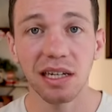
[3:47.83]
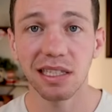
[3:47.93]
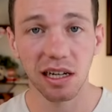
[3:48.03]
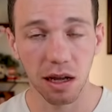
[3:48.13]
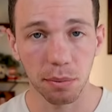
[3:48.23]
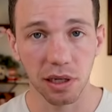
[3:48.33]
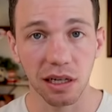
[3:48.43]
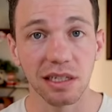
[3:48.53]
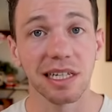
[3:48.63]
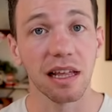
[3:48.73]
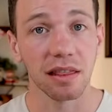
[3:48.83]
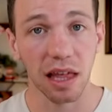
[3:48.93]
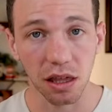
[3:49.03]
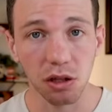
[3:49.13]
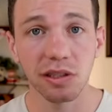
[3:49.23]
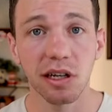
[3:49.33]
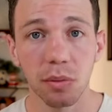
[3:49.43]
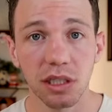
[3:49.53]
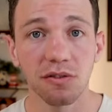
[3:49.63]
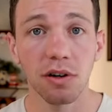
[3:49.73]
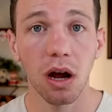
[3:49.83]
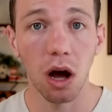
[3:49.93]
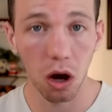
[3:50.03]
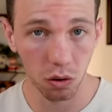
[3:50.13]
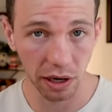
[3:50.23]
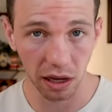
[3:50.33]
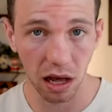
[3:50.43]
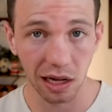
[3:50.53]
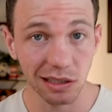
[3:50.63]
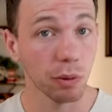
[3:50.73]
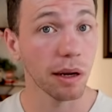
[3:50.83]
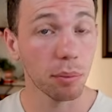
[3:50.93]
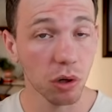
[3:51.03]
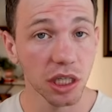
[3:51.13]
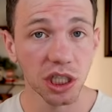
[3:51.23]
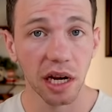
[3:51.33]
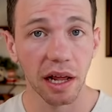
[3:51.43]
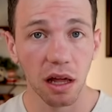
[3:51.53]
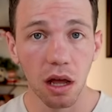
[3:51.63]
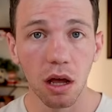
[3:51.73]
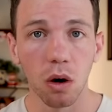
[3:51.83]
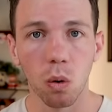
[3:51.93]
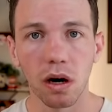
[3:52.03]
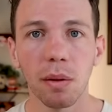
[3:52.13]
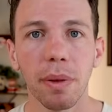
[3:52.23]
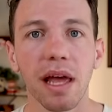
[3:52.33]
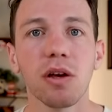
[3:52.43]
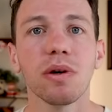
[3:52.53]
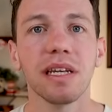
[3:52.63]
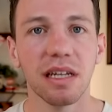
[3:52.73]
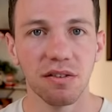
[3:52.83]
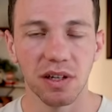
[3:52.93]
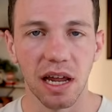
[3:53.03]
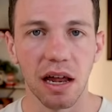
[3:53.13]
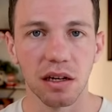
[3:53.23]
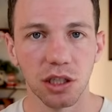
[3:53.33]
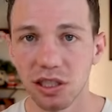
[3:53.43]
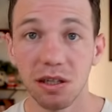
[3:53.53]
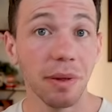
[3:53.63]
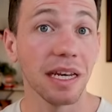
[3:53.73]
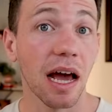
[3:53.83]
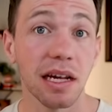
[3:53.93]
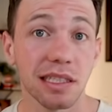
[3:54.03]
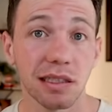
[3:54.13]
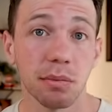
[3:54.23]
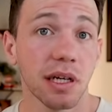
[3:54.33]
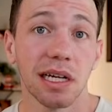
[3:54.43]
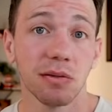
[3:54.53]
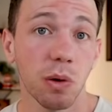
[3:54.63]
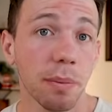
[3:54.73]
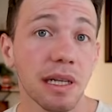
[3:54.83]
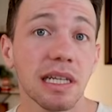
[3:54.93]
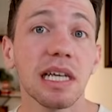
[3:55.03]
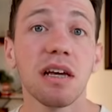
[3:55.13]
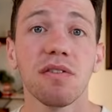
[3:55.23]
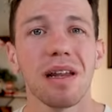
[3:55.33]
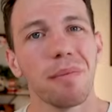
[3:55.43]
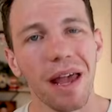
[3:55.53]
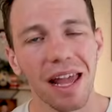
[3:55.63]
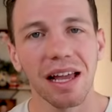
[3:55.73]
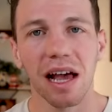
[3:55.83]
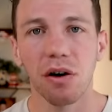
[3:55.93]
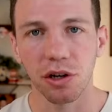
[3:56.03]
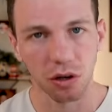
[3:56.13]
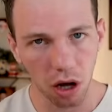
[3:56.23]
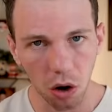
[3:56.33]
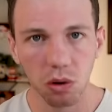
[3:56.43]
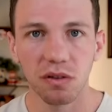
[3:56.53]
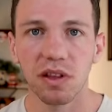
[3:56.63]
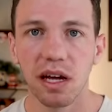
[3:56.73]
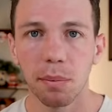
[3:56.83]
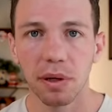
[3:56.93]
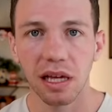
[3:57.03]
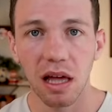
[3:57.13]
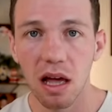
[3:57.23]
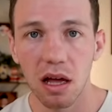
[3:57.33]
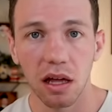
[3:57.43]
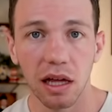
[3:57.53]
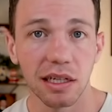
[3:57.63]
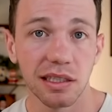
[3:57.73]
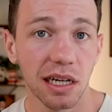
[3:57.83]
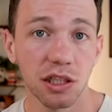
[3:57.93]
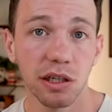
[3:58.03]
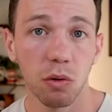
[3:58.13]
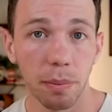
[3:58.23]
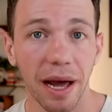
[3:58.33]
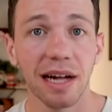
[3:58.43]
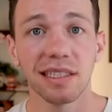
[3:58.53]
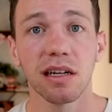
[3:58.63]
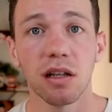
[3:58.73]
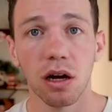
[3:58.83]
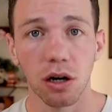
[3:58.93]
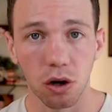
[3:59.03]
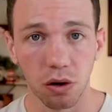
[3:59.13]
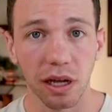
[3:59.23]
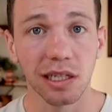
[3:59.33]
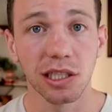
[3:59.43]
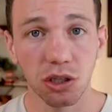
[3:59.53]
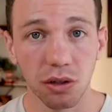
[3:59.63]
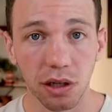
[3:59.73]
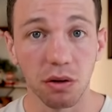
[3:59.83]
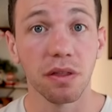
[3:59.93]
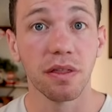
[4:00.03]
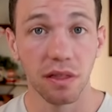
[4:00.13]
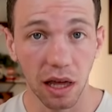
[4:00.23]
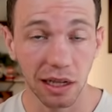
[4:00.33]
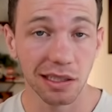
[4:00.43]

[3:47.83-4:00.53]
is a company saying, thank you so much for owning us. We appreciate it. We're going to pay you a dividend just to be nice because we believe in paying out. You're an owner of the company. It's essentially we're passing along earnings to you. And